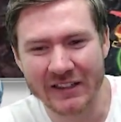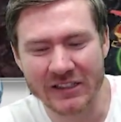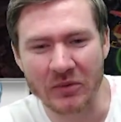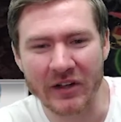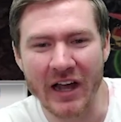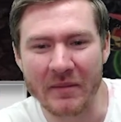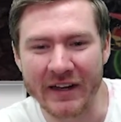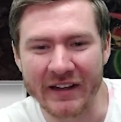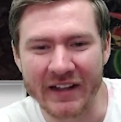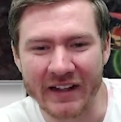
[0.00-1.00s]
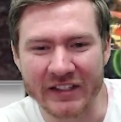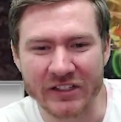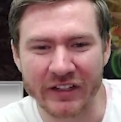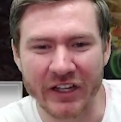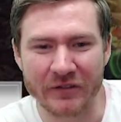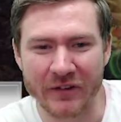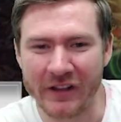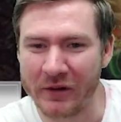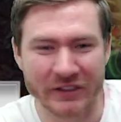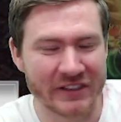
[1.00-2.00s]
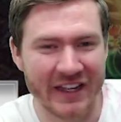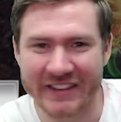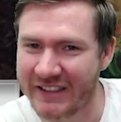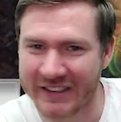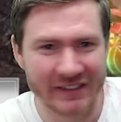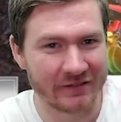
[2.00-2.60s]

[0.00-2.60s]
Someone commented that he's only good for the lower stages.